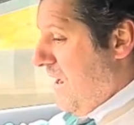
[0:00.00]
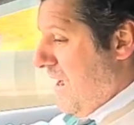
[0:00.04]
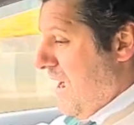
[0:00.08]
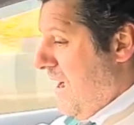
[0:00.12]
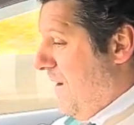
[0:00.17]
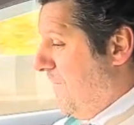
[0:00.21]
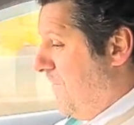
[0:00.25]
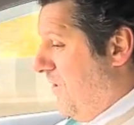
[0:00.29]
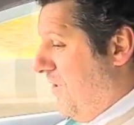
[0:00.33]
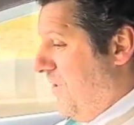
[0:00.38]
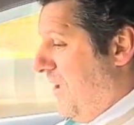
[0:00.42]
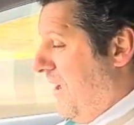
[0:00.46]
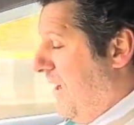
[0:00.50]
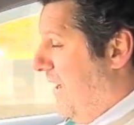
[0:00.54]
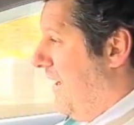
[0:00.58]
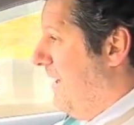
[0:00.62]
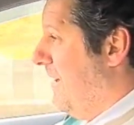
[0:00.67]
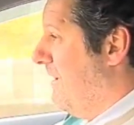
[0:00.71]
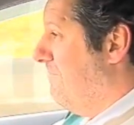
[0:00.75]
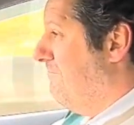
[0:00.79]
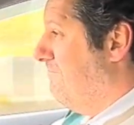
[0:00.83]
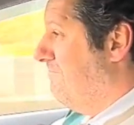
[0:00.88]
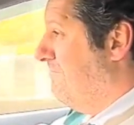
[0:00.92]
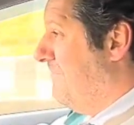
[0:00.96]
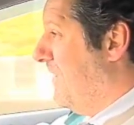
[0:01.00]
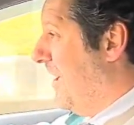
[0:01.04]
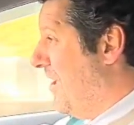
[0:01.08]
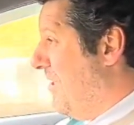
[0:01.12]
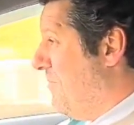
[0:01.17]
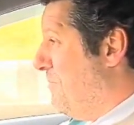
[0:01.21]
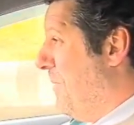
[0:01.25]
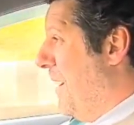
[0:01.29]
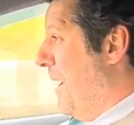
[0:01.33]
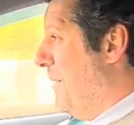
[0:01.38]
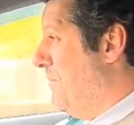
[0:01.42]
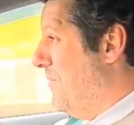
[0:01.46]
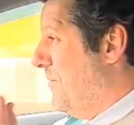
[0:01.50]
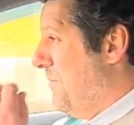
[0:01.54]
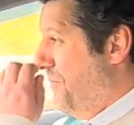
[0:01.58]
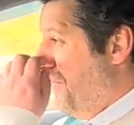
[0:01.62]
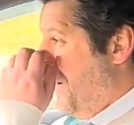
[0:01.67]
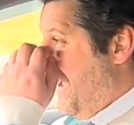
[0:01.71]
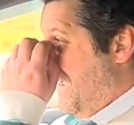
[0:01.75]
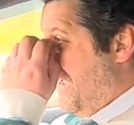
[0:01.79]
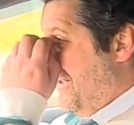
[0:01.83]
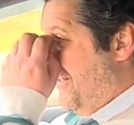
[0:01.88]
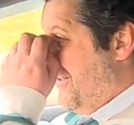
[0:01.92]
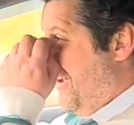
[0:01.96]
I have to say, nice pops and
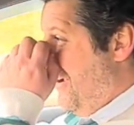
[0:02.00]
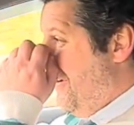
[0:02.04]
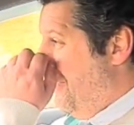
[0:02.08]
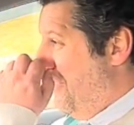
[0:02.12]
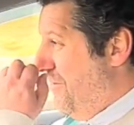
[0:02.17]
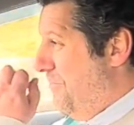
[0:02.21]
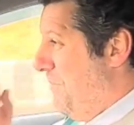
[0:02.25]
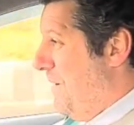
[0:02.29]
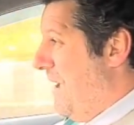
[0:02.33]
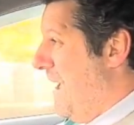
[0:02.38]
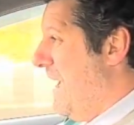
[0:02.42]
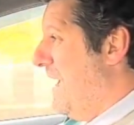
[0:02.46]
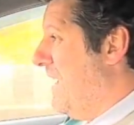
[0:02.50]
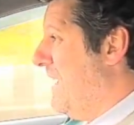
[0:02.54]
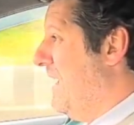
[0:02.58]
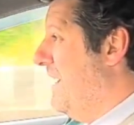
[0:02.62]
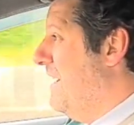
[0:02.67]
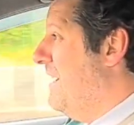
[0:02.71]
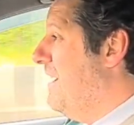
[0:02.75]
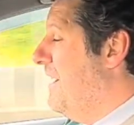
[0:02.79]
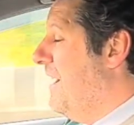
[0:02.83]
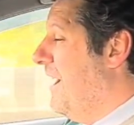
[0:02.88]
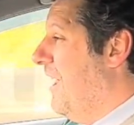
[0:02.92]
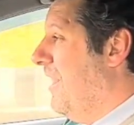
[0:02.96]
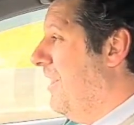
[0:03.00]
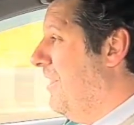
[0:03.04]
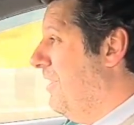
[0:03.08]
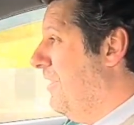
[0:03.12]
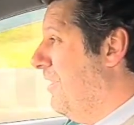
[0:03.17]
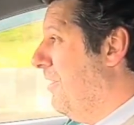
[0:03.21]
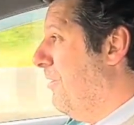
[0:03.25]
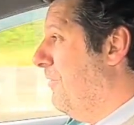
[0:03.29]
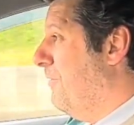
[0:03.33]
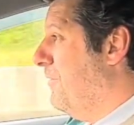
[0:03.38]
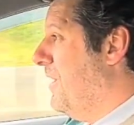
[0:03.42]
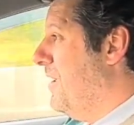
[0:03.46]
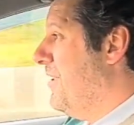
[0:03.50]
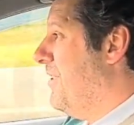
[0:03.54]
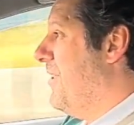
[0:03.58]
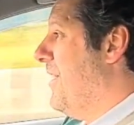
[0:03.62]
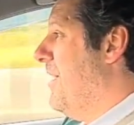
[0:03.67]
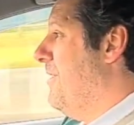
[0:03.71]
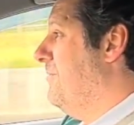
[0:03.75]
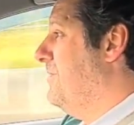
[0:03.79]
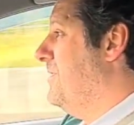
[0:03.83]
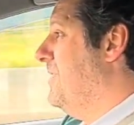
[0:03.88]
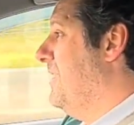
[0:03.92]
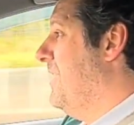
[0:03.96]
bangs out of the back. A lovely
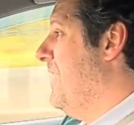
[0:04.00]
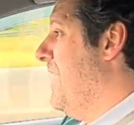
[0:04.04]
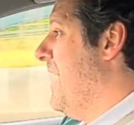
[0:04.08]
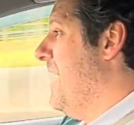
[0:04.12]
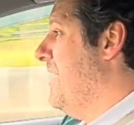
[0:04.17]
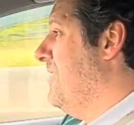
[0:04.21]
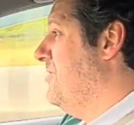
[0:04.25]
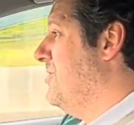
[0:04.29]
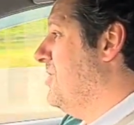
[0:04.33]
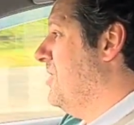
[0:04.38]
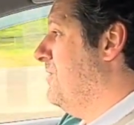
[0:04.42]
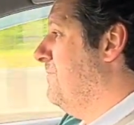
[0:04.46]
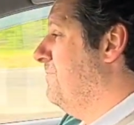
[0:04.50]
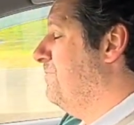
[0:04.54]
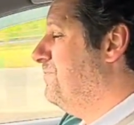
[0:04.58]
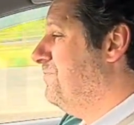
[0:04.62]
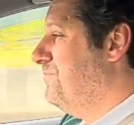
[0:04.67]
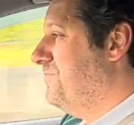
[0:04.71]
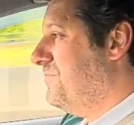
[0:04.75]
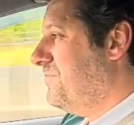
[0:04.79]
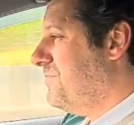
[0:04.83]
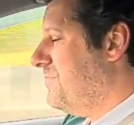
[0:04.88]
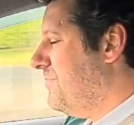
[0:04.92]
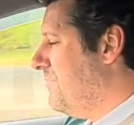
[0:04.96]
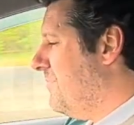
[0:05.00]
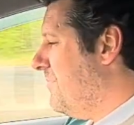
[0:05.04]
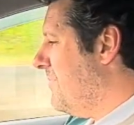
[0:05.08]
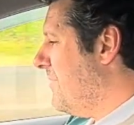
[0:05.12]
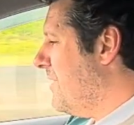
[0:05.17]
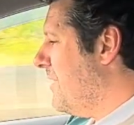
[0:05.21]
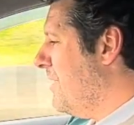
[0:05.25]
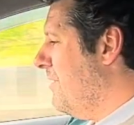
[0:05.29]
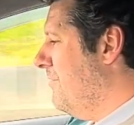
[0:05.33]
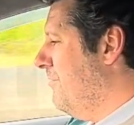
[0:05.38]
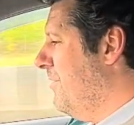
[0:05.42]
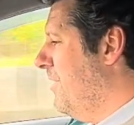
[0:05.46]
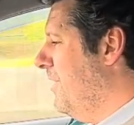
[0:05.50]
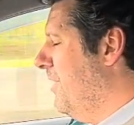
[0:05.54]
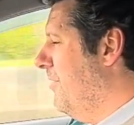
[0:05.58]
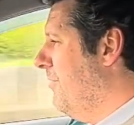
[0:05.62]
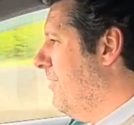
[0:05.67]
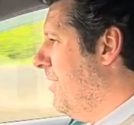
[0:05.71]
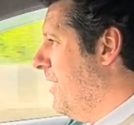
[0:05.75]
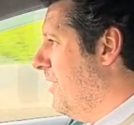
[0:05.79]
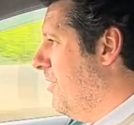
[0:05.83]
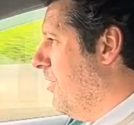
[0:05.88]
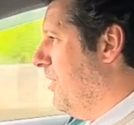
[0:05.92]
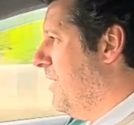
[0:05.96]
sound to the engine. Really,
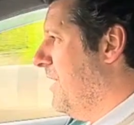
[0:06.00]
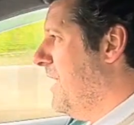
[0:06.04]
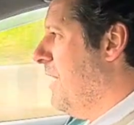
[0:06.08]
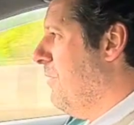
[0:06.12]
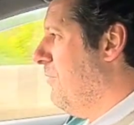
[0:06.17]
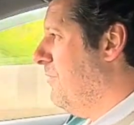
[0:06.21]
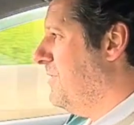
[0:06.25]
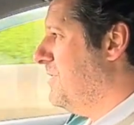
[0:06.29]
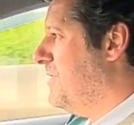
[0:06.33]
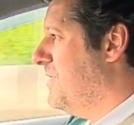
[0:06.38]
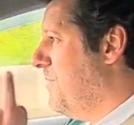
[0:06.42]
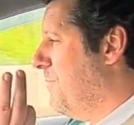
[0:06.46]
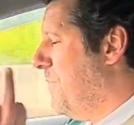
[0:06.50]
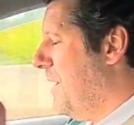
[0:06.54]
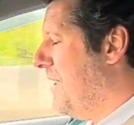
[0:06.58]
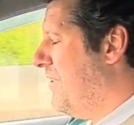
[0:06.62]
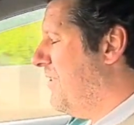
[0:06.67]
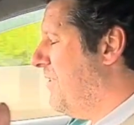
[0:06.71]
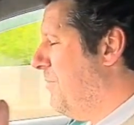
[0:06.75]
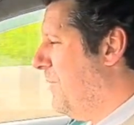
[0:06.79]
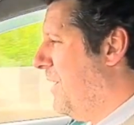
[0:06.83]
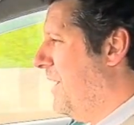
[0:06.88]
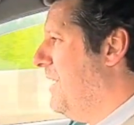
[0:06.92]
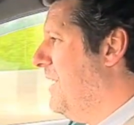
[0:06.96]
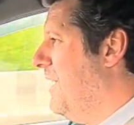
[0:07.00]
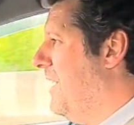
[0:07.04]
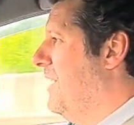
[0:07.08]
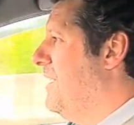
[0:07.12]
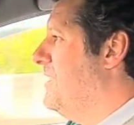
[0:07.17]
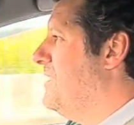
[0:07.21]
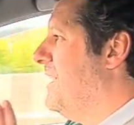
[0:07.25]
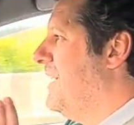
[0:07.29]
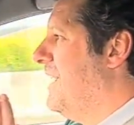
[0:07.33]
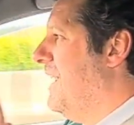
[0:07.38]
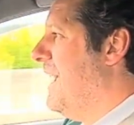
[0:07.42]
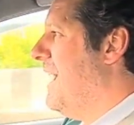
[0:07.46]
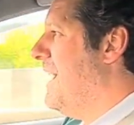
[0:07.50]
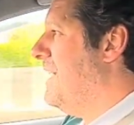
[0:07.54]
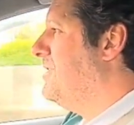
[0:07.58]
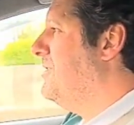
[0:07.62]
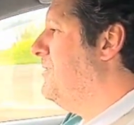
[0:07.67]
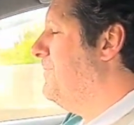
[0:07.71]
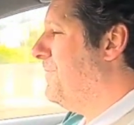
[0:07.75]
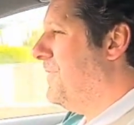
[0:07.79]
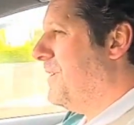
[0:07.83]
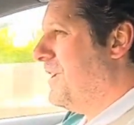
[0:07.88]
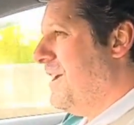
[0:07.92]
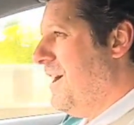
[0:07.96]
really good. Now, to the best of my knowledge, and I
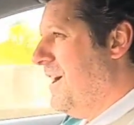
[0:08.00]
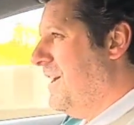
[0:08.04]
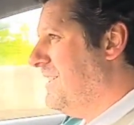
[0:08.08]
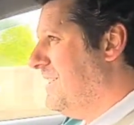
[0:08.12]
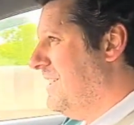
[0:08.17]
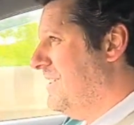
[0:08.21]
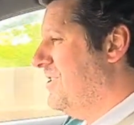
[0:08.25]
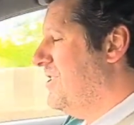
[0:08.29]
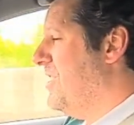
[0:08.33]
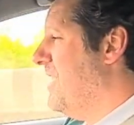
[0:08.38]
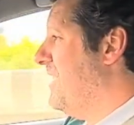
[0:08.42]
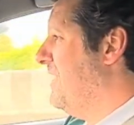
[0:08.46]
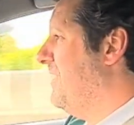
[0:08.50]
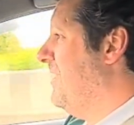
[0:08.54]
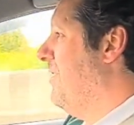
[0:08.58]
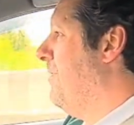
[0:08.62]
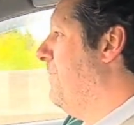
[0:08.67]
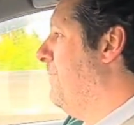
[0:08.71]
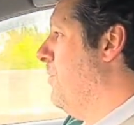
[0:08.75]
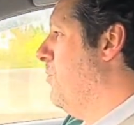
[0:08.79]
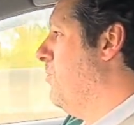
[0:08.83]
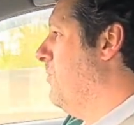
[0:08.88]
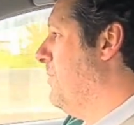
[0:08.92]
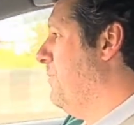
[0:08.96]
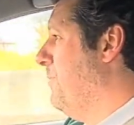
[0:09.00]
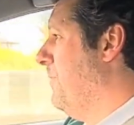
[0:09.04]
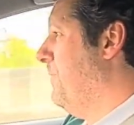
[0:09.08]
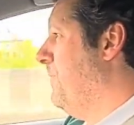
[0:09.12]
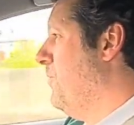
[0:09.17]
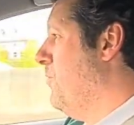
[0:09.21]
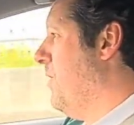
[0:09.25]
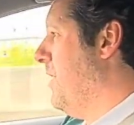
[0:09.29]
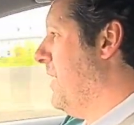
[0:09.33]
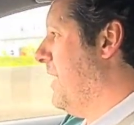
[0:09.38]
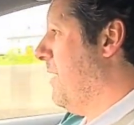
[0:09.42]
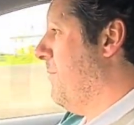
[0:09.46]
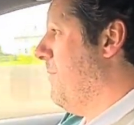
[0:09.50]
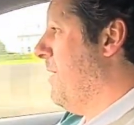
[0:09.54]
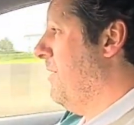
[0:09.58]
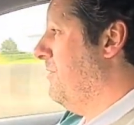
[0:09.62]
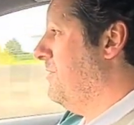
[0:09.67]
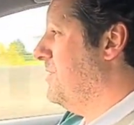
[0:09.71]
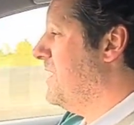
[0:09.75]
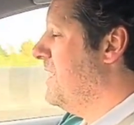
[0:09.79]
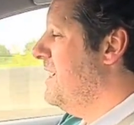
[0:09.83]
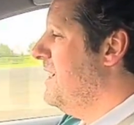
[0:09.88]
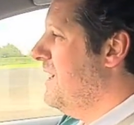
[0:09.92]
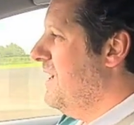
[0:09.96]
actually forgot to check this, folks, before I came
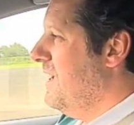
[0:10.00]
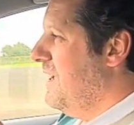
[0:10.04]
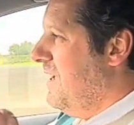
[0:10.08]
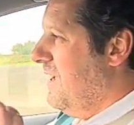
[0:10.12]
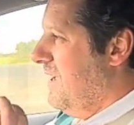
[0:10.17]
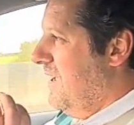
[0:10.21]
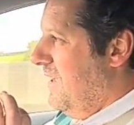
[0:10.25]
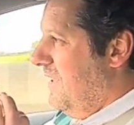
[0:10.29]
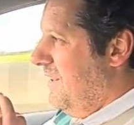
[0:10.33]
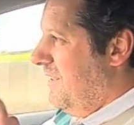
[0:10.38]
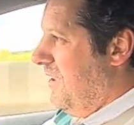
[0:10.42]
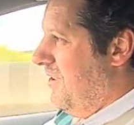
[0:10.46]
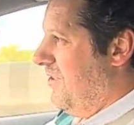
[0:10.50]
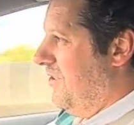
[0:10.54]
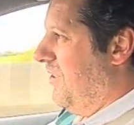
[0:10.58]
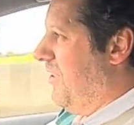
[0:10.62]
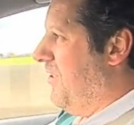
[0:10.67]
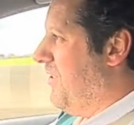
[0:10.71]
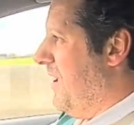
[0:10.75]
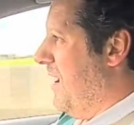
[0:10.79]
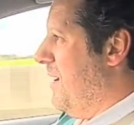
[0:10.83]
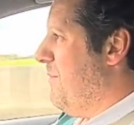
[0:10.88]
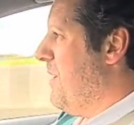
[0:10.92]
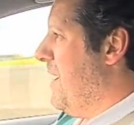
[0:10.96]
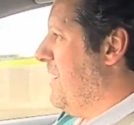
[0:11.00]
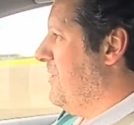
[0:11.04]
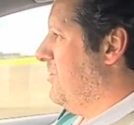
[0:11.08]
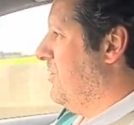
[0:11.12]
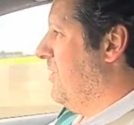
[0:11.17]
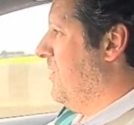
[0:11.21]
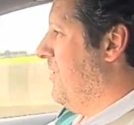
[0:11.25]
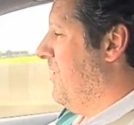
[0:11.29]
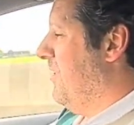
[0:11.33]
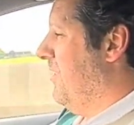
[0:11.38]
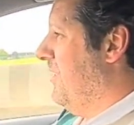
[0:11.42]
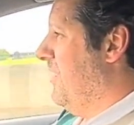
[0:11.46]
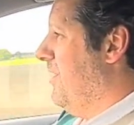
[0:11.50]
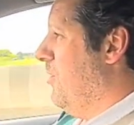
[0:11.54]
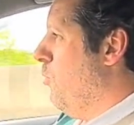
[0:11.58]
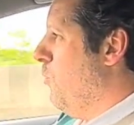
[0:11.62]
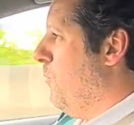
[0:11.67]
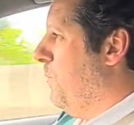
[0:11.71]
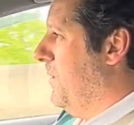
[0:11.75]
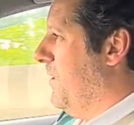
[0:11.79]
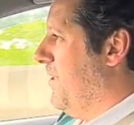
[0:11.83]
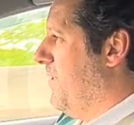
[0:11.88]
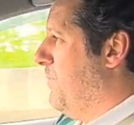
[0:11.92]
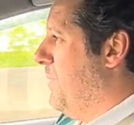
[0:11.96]
out, this is the same engine as in the
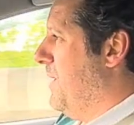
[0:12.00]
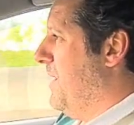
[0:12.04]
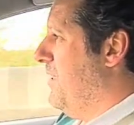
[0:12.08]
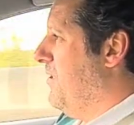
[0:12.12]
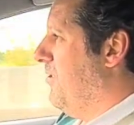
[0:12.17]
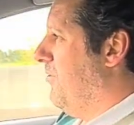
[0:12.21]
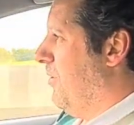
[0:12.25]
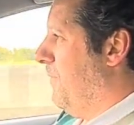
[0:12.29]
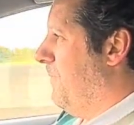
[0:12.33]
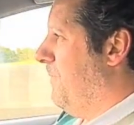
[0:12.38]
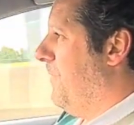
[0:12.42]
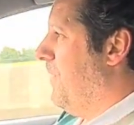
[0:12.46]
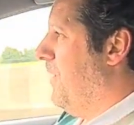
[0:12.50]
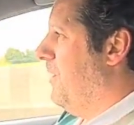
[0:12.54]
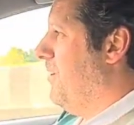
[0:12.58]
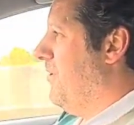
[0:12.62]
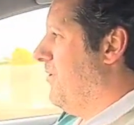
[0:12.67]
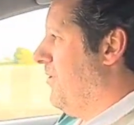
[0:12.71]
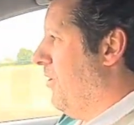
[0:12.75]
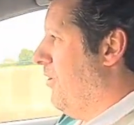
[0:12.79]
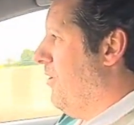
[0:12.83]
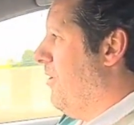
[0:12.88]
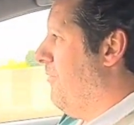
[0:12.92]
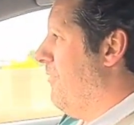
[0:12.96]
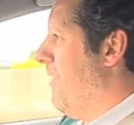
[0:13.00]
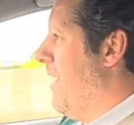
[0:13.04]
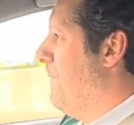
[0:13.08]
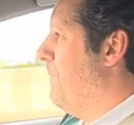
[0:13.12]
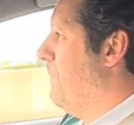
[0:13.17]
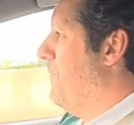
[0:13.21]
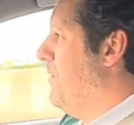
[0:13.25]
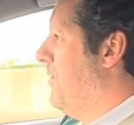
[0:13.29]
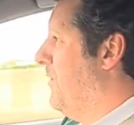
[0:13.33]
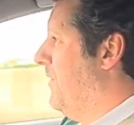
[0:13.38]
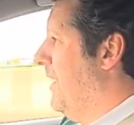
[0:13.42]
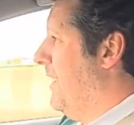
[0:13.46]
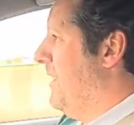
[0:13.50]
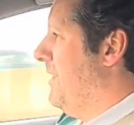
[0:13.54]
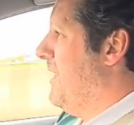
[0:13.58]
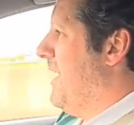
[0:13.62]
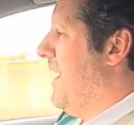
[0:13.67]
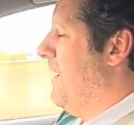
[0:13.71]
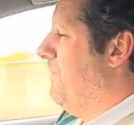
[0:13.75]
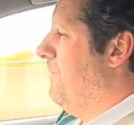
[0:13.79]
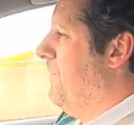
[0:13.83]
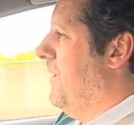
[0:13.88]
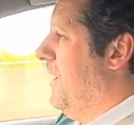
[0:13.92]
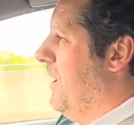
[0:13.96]
Opel Speedster. I'm fairly certain I referenced it in
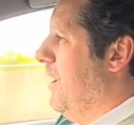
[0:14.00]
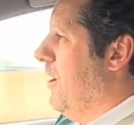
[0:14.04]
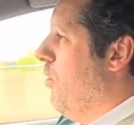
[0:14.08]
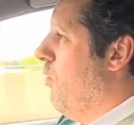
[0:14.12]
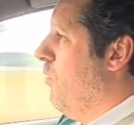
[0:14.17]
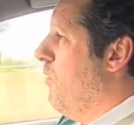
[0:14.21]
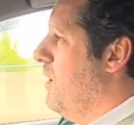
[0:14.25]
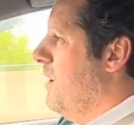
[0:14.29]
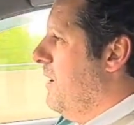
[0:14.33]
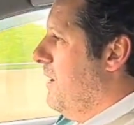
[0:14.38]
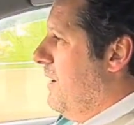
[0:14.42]
that video.